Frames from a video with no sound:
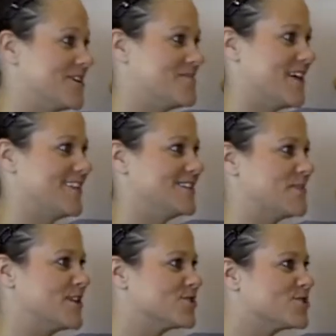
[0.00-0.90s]
we can make these
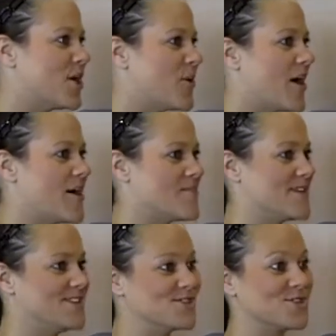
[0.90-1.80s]
bears. So um,
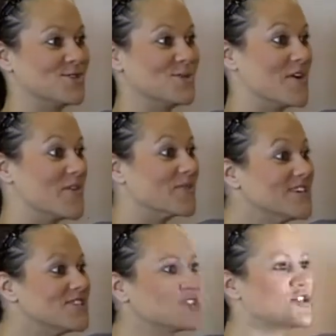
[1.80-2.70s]
they started doing all the
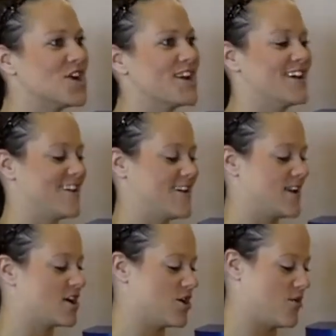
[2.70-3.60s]
research on it, and
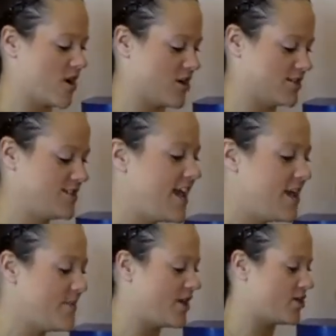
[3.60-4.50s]
here you are
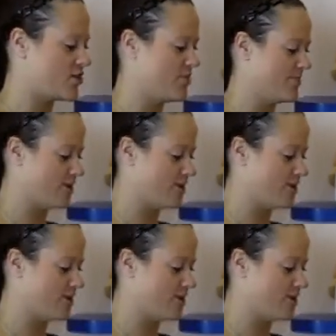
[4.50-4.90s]
today making your own